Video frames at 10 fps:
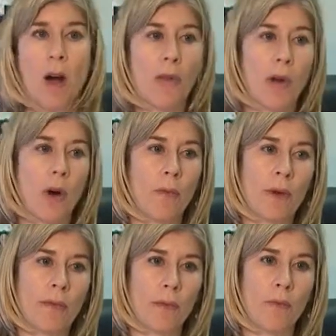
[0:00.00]
although
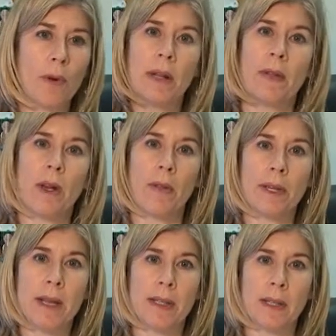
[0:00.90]
we've really
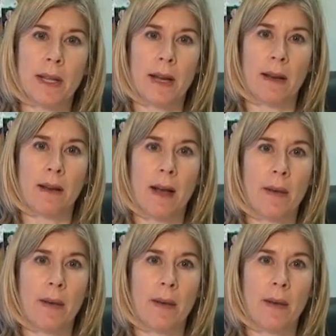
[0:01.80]
only designated,